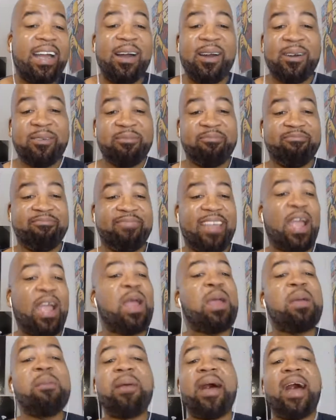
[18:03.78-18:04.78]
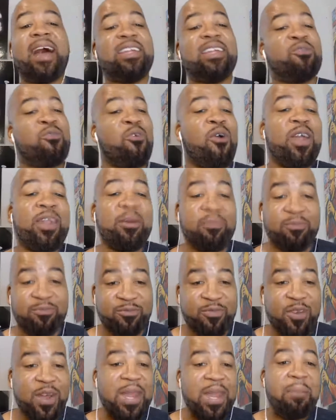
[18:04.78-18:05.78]
up. Everybody run them.
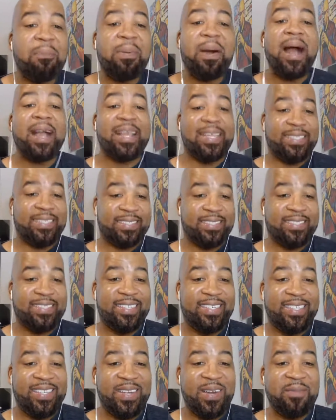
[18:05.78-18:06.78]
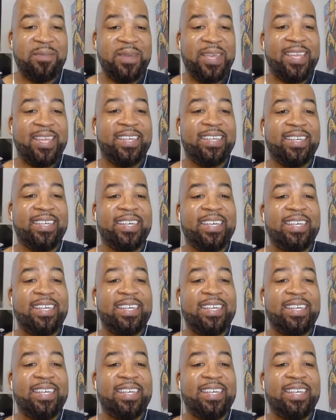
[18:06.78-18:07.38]
Run their pockets. You know what I mean?